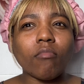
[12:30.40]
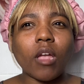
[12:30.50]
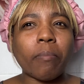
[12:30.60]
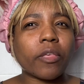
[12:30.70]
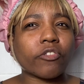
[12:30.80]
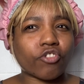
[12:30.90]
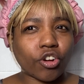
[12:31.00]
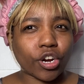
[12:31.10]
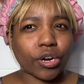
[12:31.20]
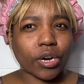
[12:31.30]
I'm not so
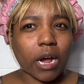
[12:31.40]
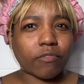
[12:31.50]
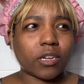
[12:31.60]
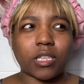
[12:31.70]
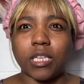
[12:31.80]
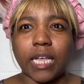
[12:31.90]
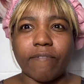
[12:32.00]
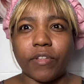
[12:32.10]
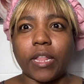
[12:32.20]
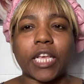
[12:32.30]
sure after seeing that
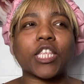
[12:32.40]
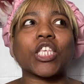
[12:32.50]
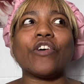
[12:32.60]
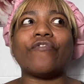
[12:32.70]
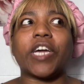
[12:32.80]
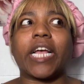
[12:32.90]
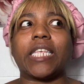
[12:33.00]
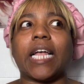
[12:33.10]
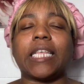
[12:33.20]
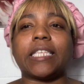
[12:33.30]
video. Like, it's so funny because
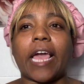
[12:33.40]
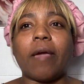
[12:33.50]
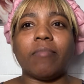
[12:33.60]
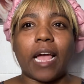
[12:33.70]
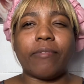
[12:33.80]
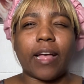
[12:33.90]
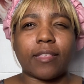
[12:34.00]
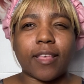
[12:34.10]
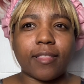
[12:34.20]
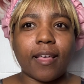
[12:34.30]
that same day that I
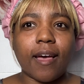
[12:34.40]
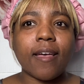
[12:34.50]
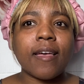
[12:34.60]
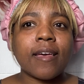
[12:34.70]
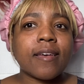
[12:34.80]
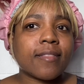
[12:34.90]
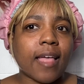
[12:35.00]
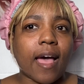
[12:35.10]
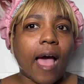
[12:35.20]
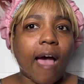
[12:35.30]
said that
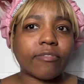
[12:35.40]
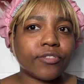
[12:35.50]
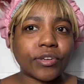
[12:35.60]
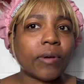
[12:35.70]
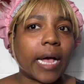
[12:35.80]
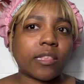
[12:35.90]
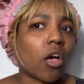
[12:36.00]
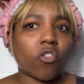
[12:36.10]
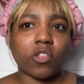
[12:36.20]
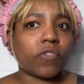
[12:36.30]
afternoon I
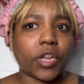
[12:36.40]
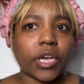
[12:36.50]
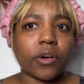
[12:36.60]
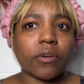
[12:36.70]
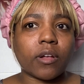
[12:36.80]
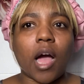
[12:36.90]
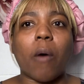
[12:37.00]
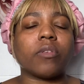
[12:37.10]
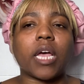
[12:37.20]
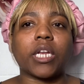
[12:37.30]
saw this video. God
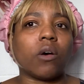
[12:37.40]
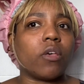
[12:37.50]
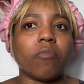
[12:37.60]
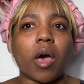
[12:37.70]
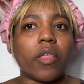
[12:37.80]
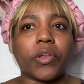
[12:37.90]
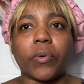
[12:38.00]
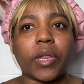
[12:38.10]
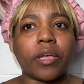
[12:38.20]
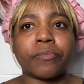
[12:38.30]
was like, don't even bother
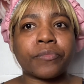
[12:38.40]
doing it.